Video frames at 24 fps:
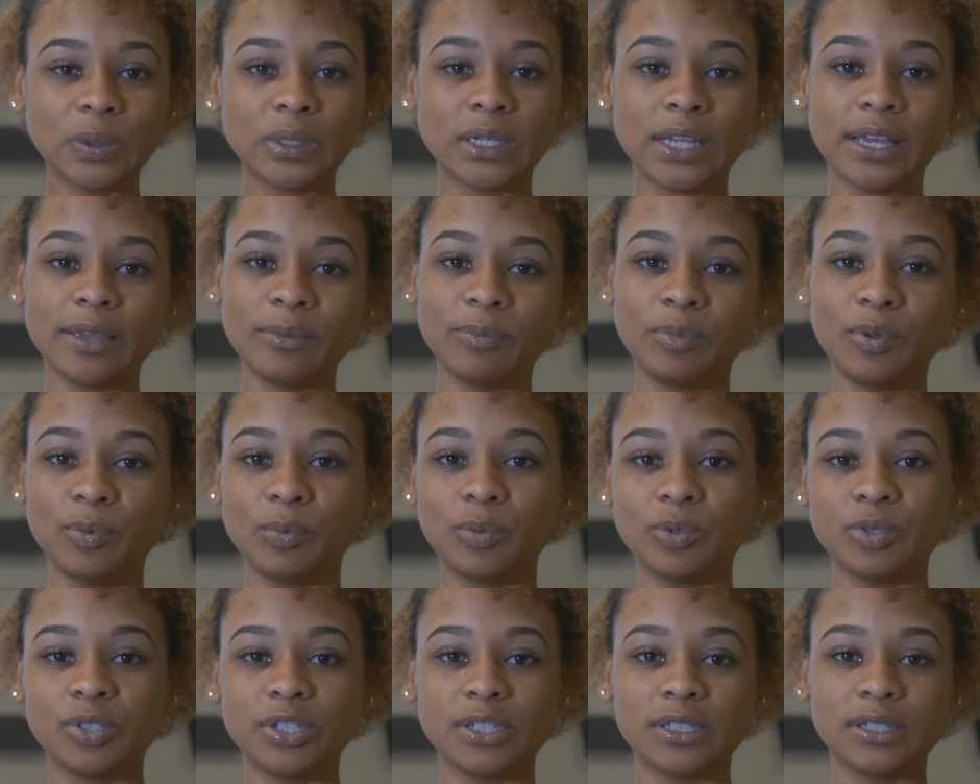Like,
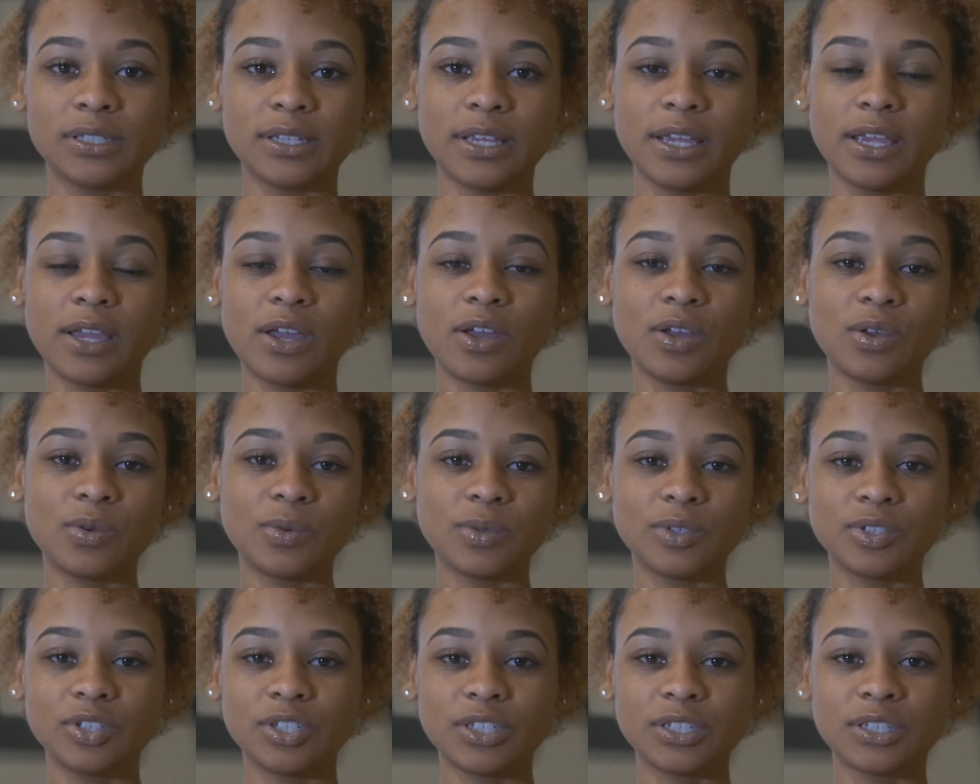people just say, oh,
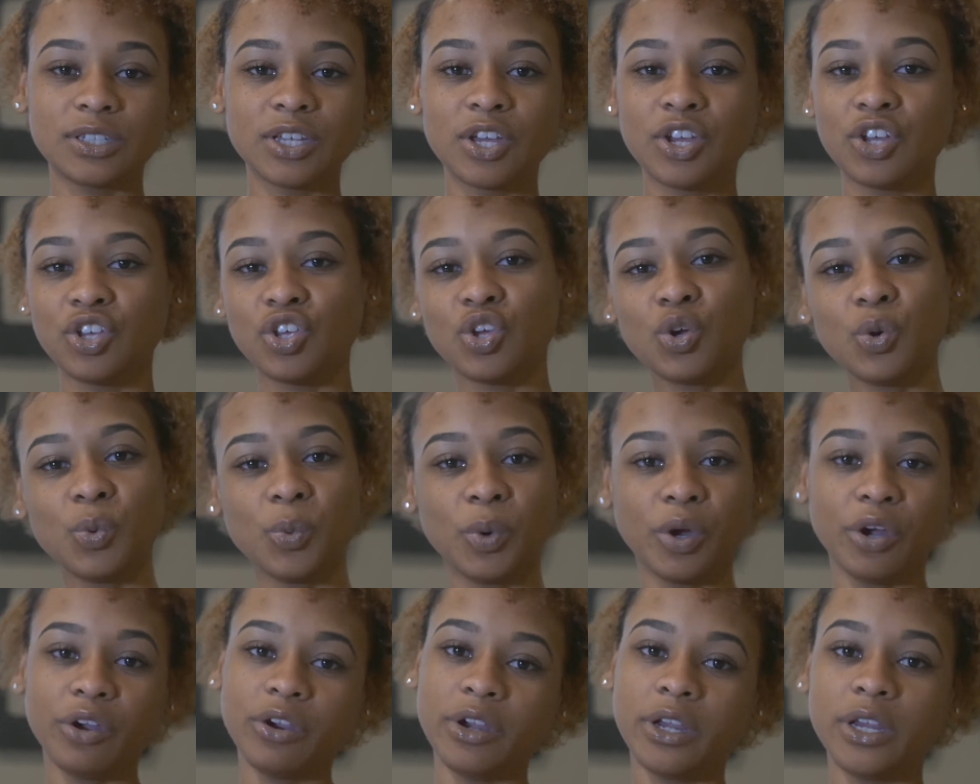well, just, you're
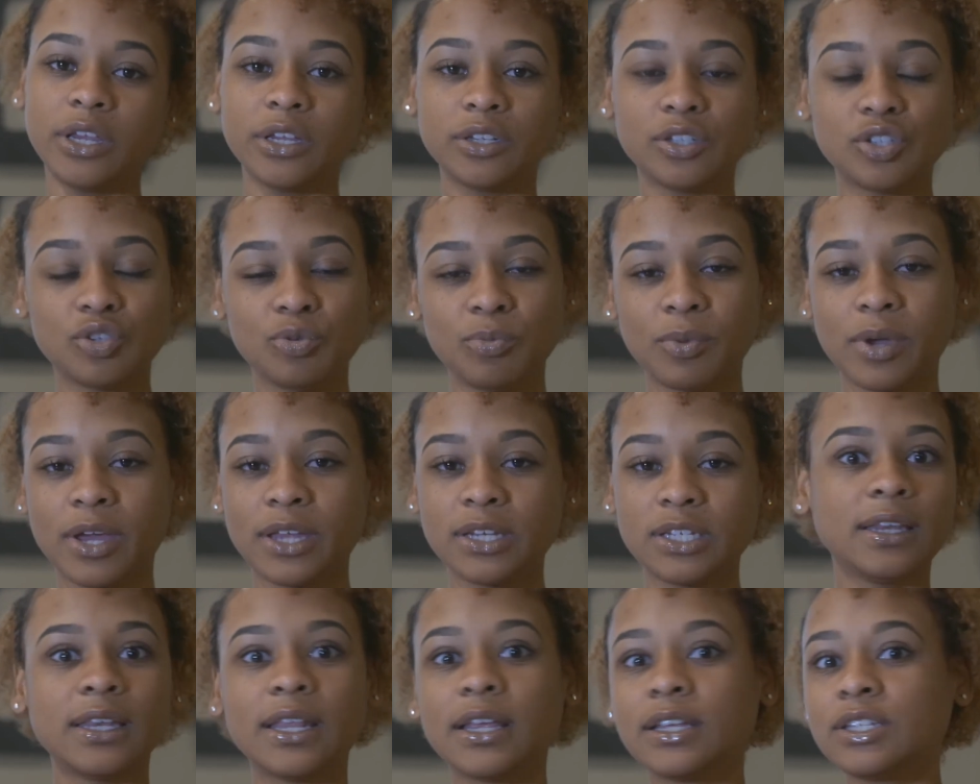worrying too
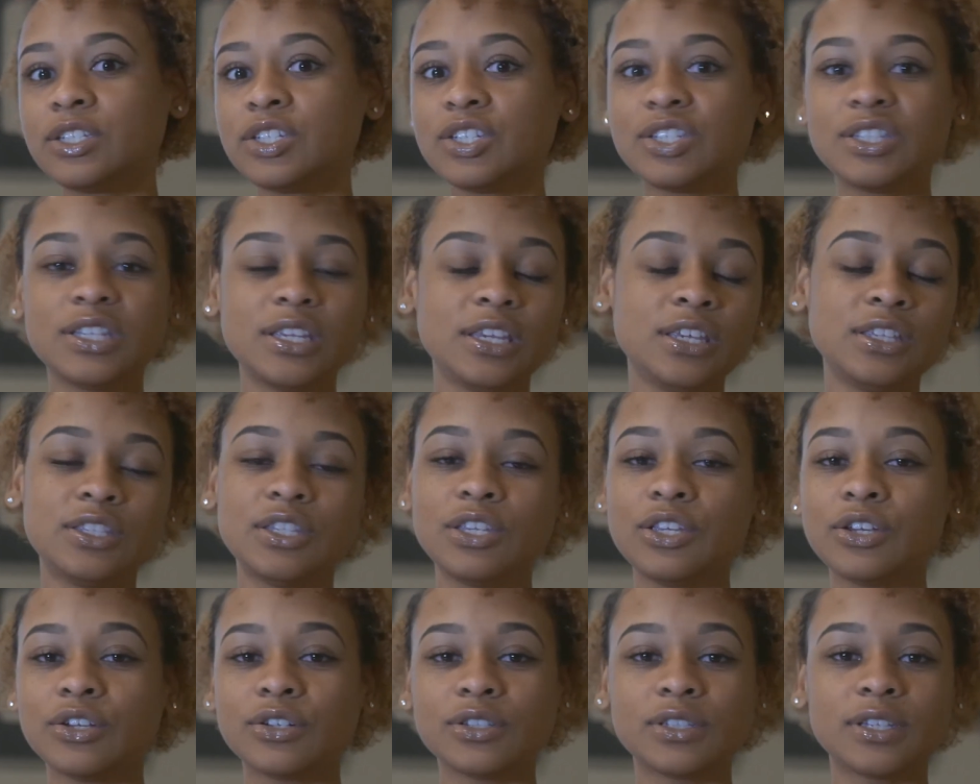much. That's just
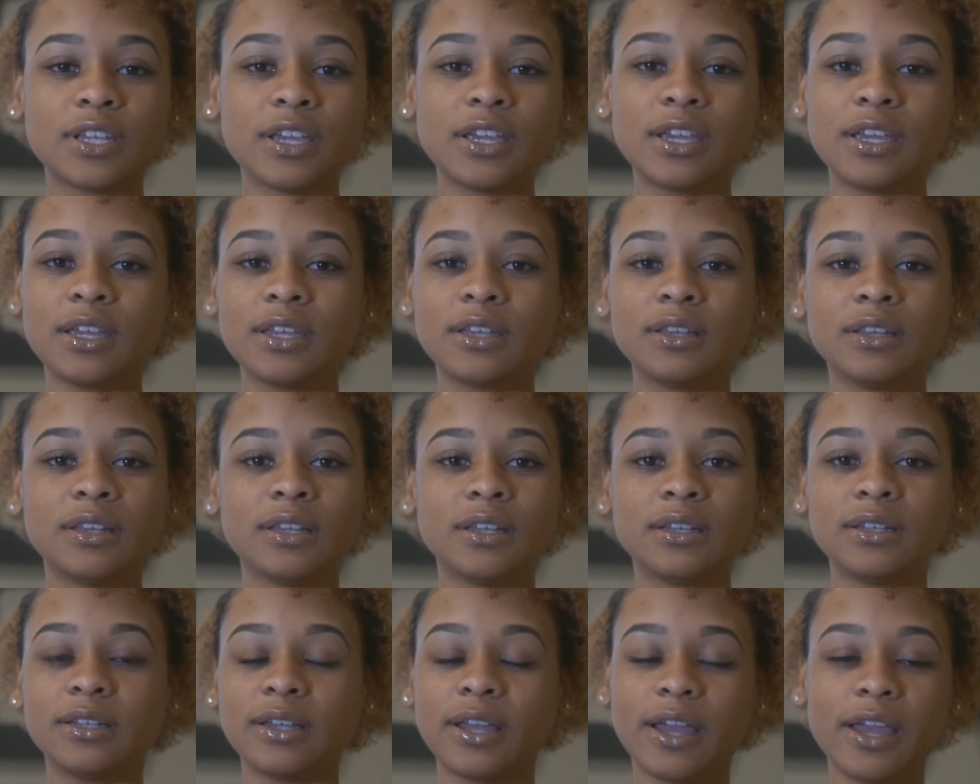easier said
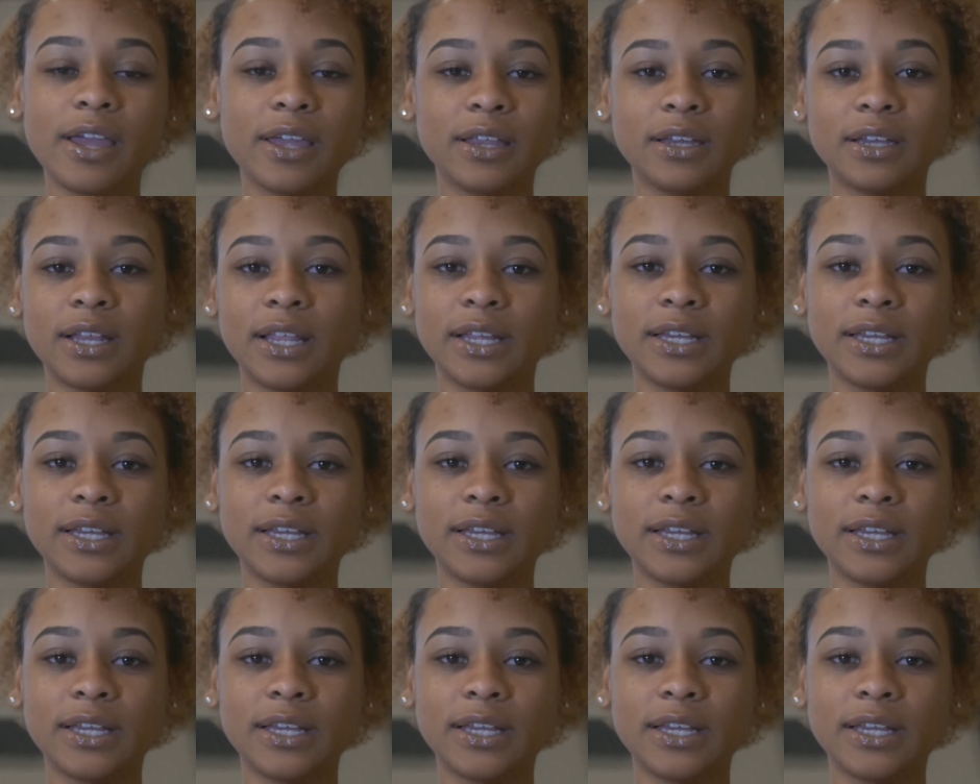than done.